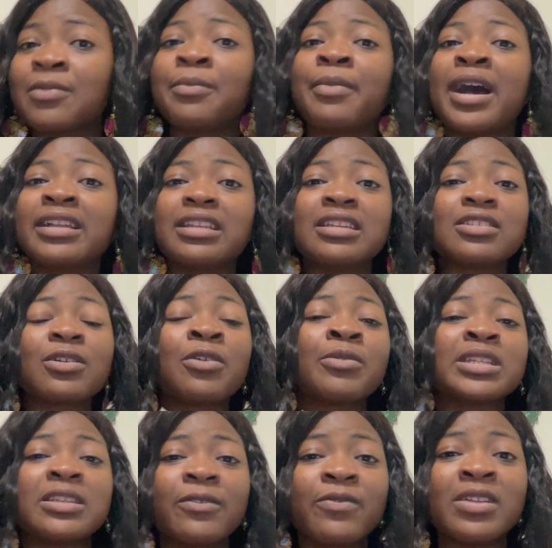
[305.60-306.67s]
a man is
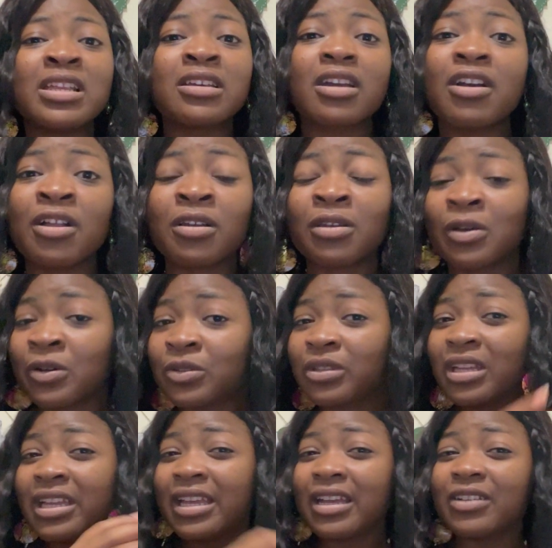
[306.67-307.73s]
already feeling
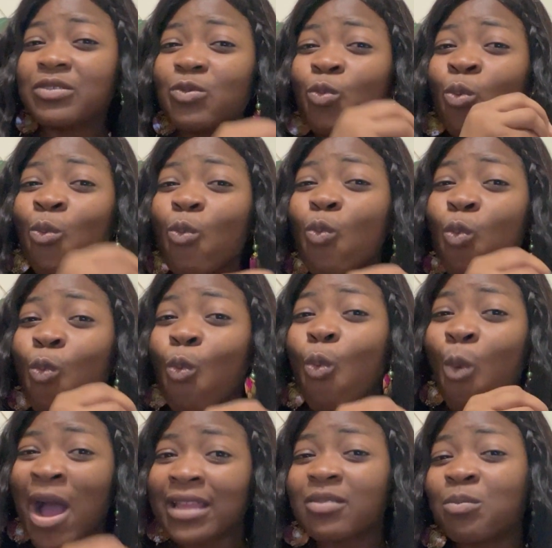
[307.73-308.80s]
alone
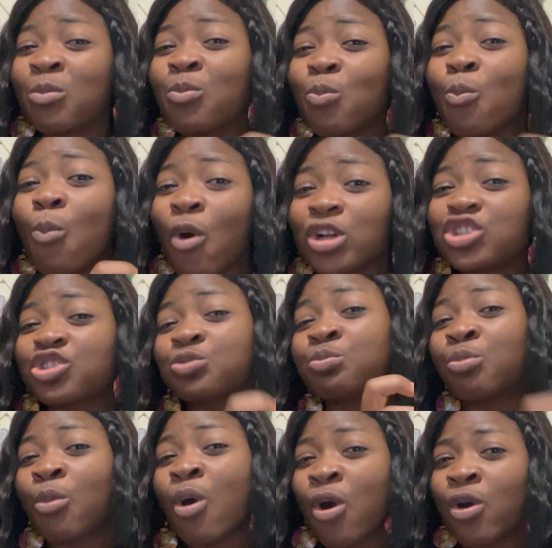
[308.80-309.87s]
what much
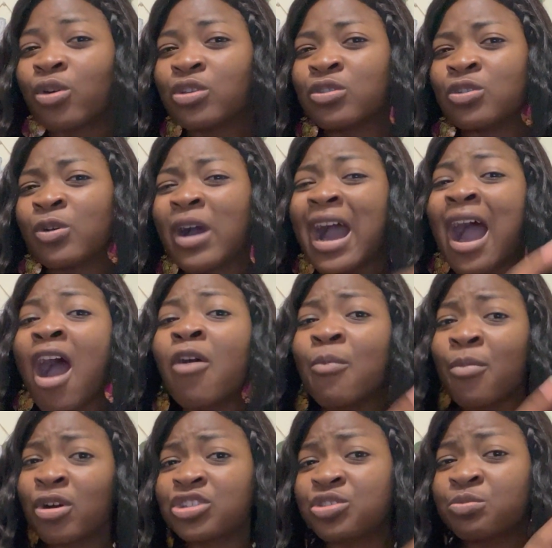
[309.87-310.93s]
more you know how
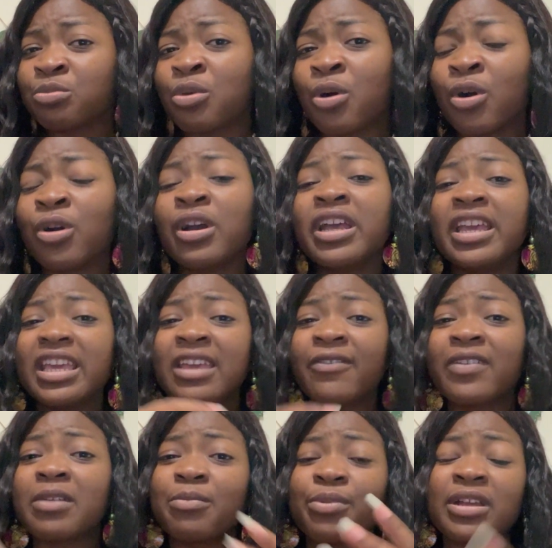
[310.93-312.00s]
much more
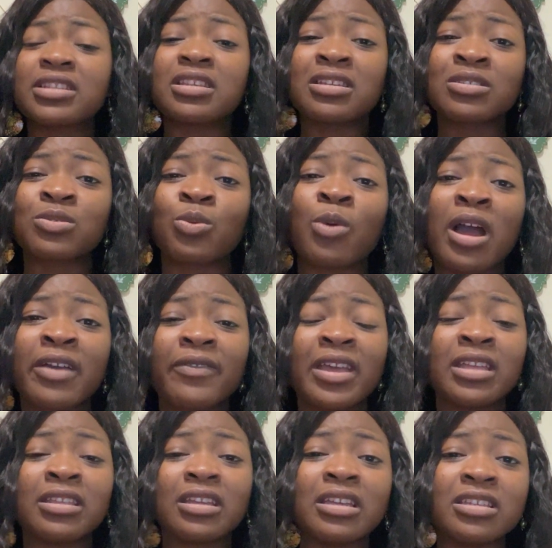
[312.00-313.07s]
if he brings his wife
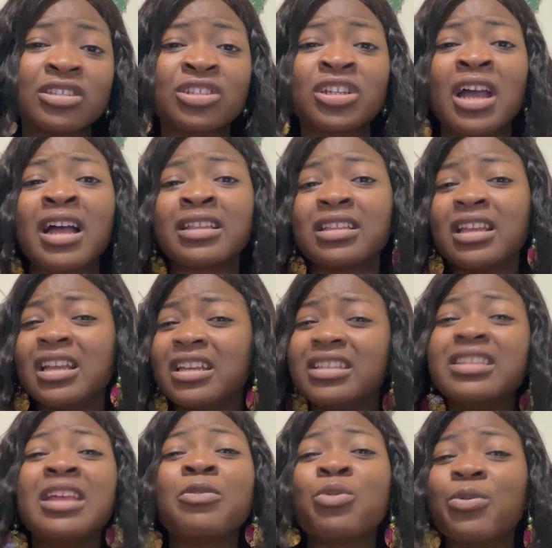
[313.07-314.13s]
and his child
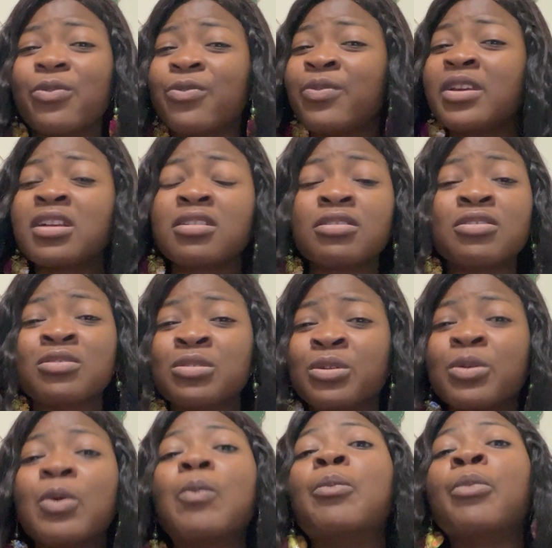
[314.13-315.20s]
they will feel you
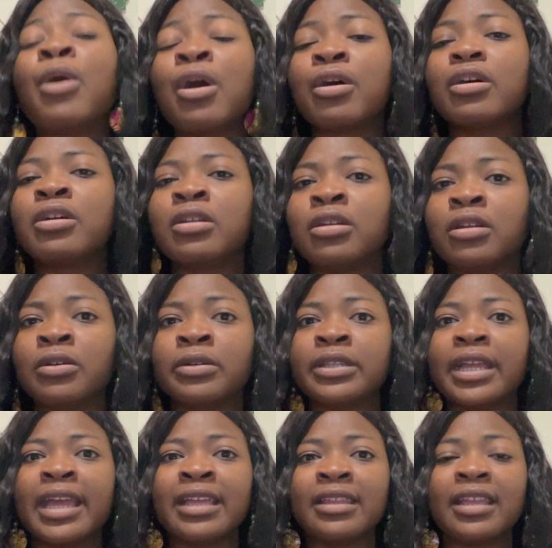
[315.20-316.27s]
know more
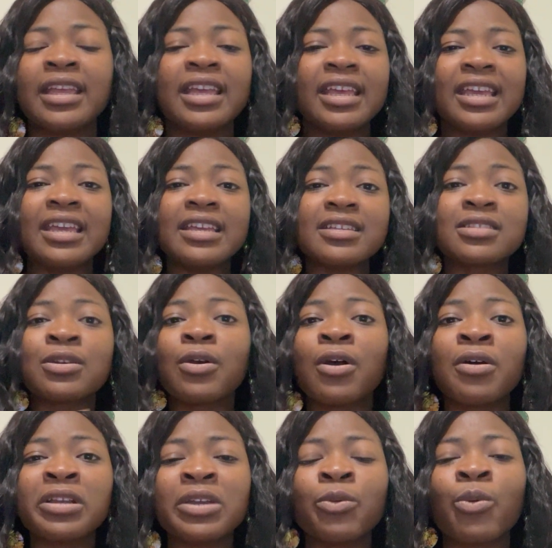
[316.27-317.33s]
alone and he is the
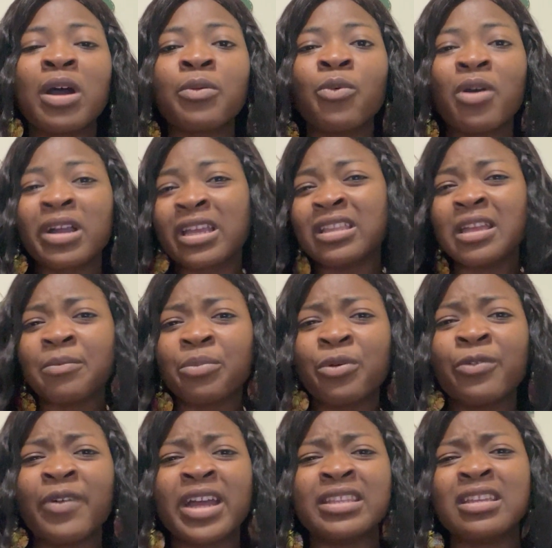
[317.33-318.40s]
only one working and
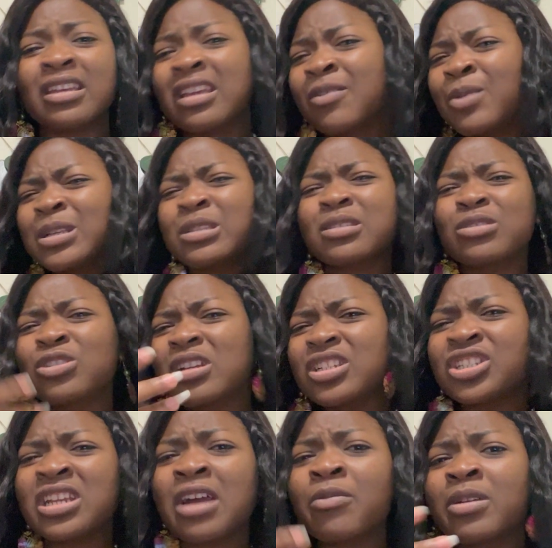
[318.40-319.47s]
providing he was
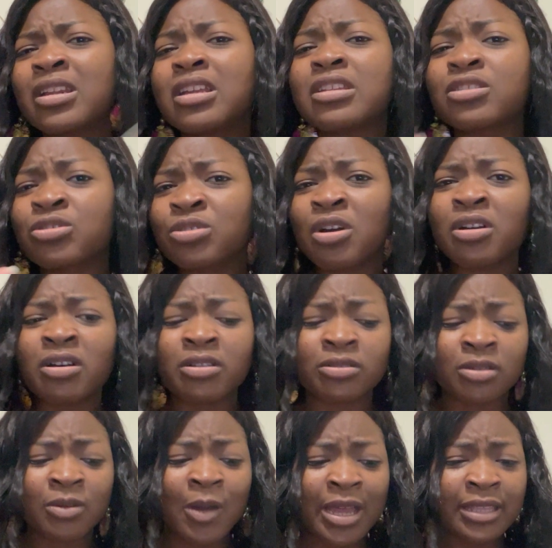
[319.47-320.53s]
just sharing his
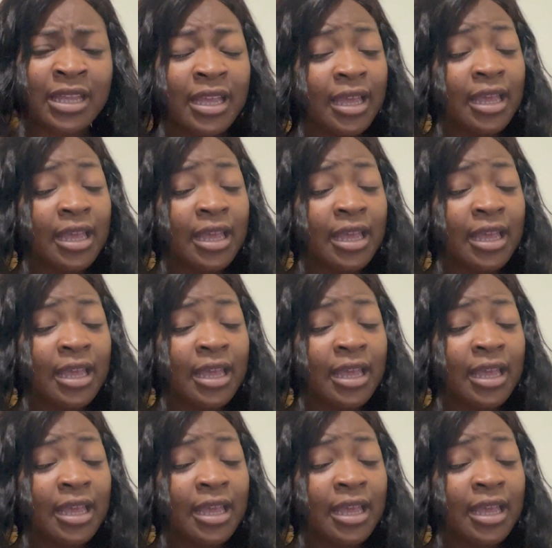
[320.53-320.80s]
struggles right